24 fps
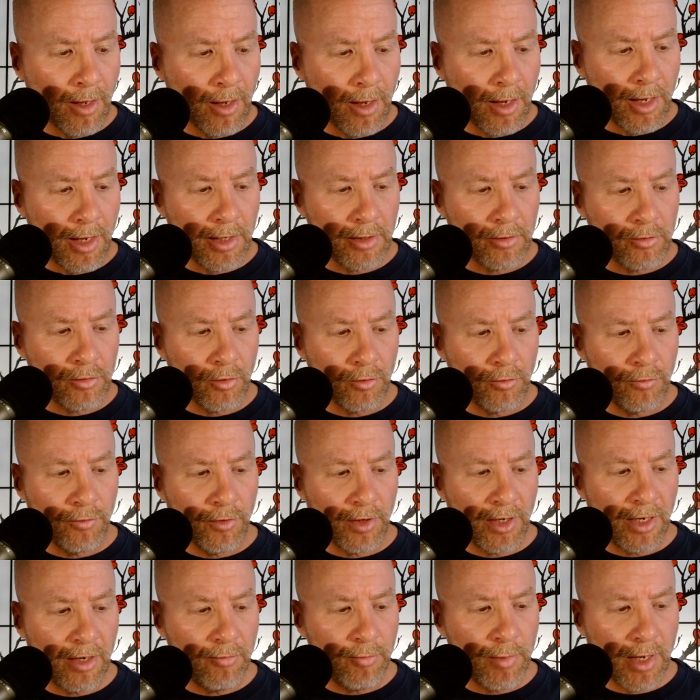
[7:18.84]
And so
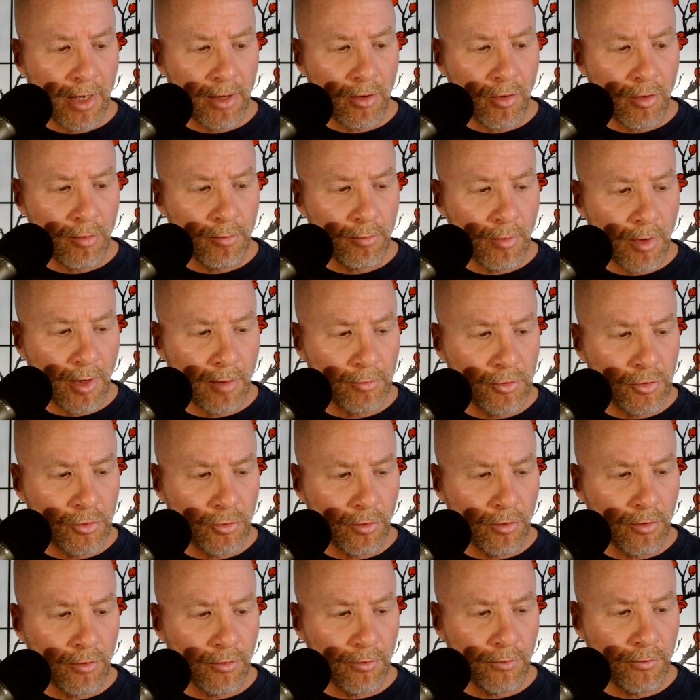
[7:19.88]
forgive me, I know I'm
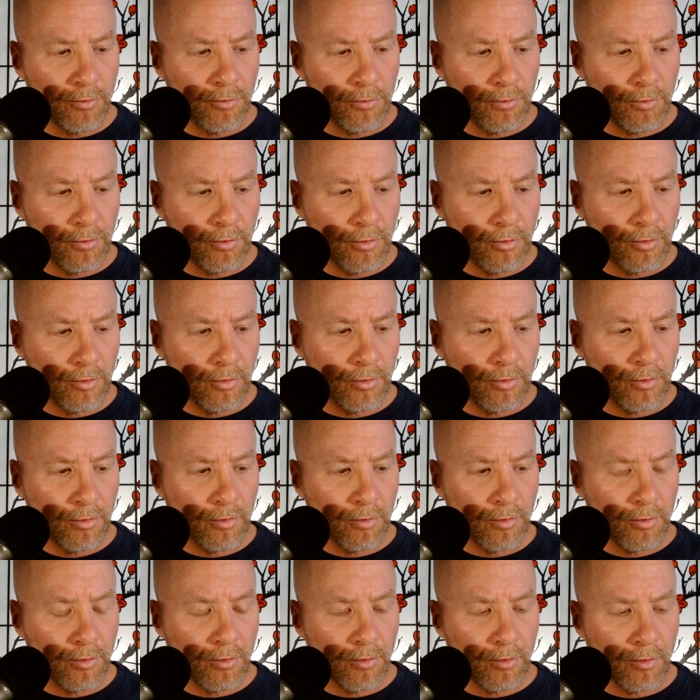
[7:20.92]
sort of,
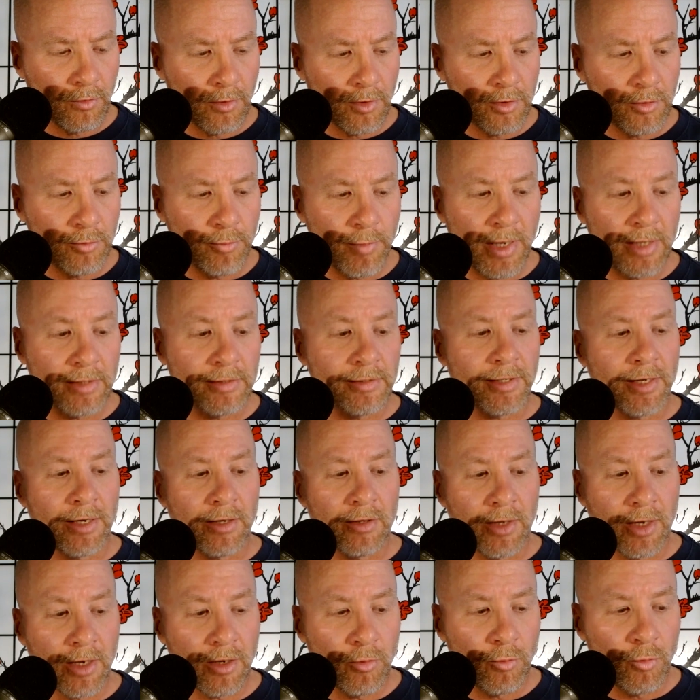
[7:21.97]
this may sound
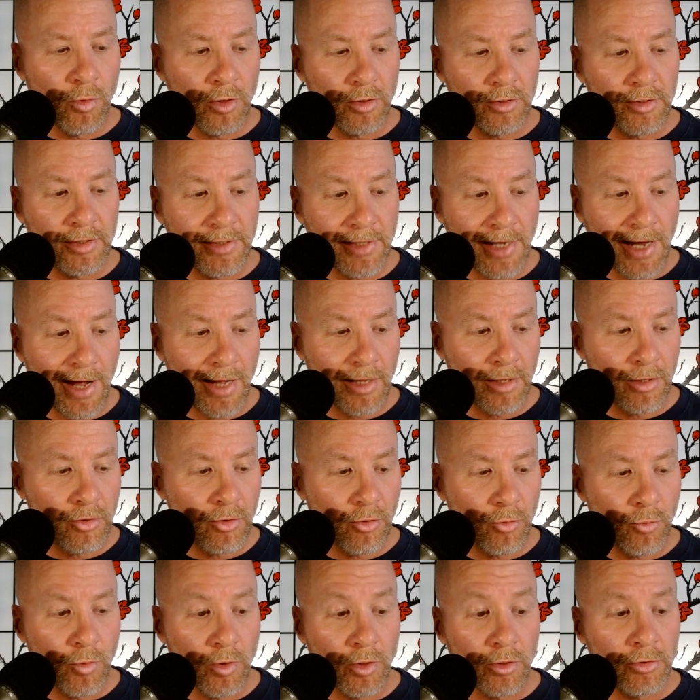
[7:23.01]
like a word salad or
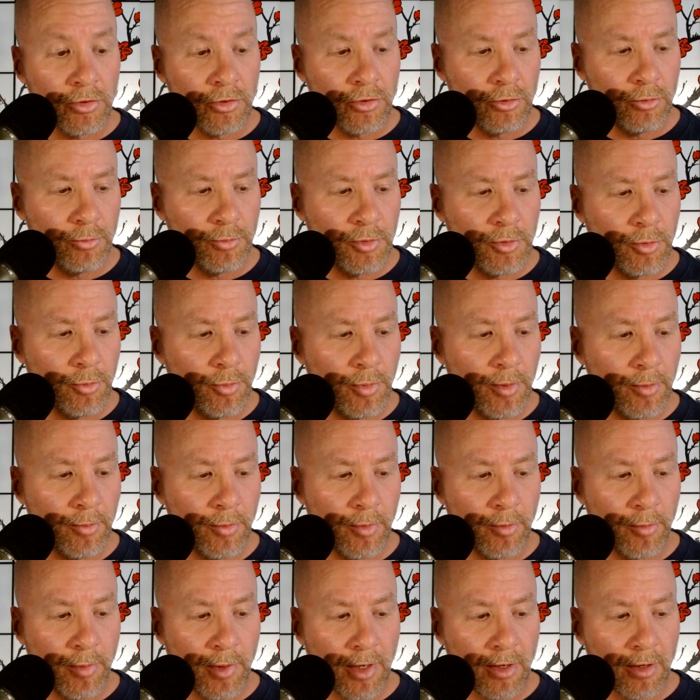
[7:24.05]
word soup to
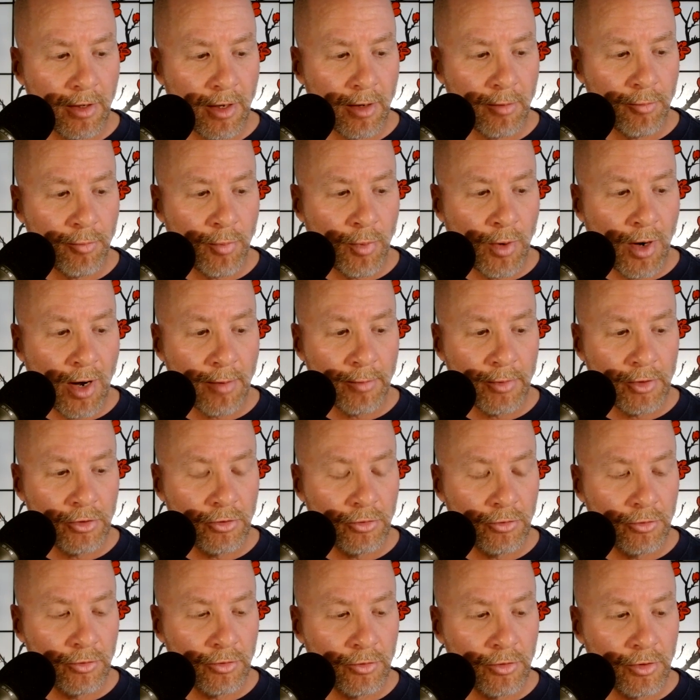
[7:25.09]
people, but I promise
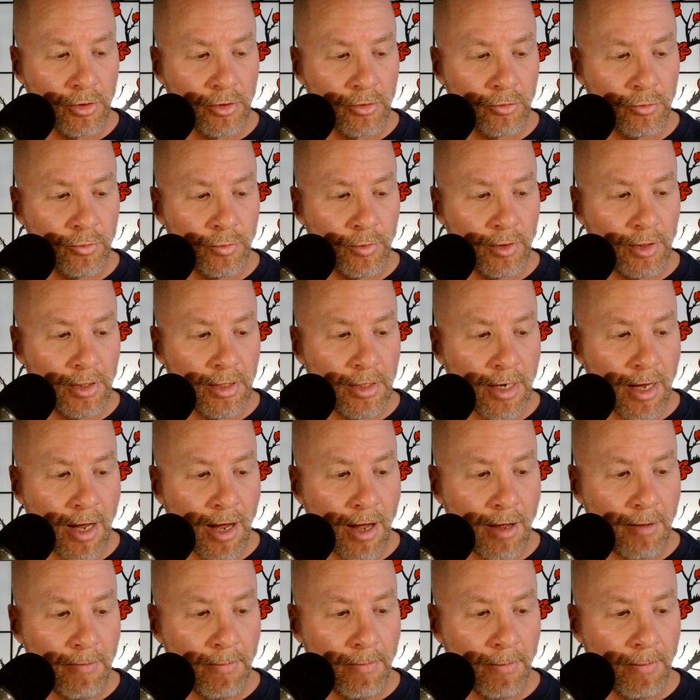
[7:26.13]
you it's really not.